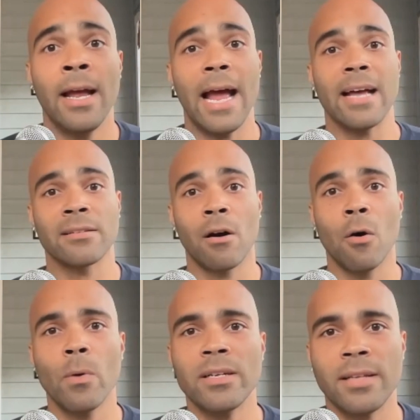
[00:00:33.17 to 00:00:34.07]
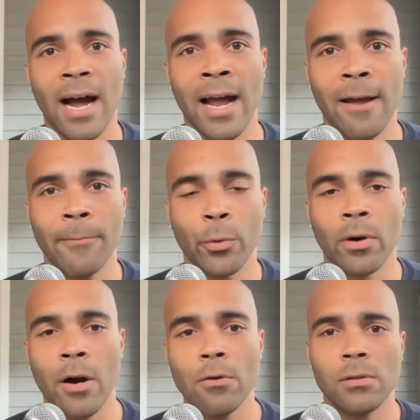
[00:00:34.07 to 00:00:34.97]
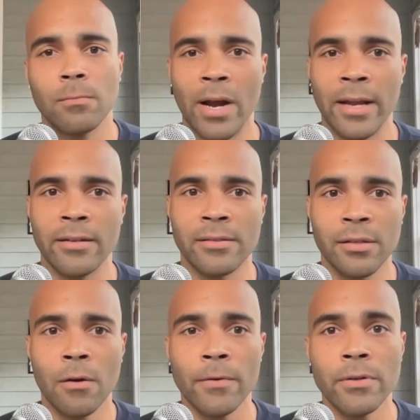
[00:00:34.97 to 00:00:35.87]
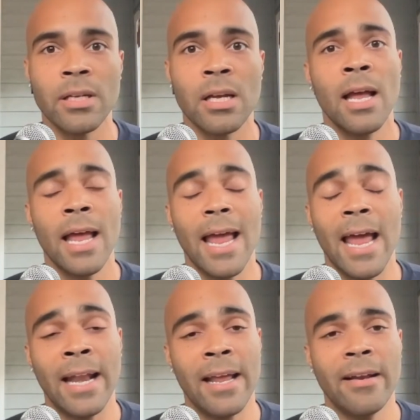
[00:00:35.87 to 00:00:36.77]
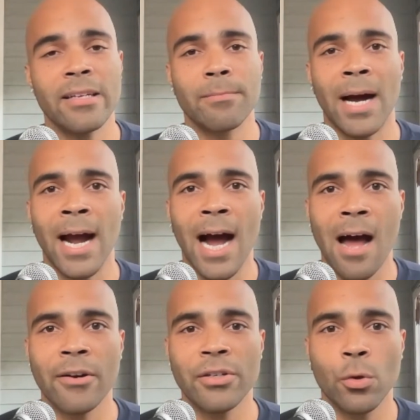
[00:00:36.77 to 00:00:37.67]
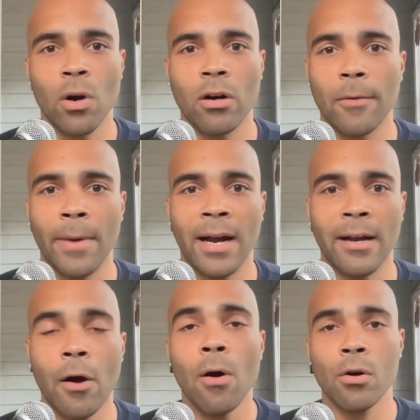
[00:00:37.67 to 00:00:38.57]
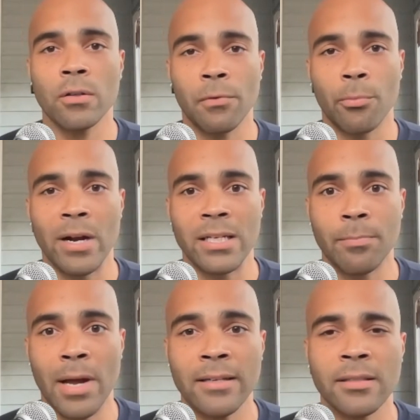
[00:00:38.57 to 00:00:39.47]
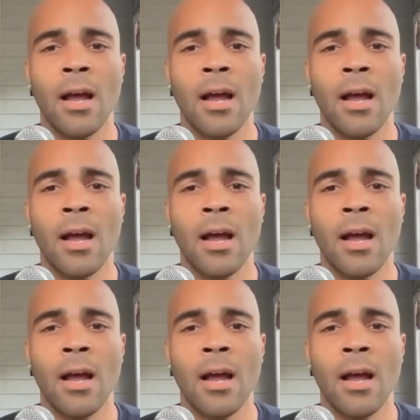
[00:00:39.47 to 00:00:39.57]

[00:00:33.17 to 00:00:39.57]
As always, I am your host, Brandon Silvers, and it is my honor to welcome my co-host for Brett's Bets,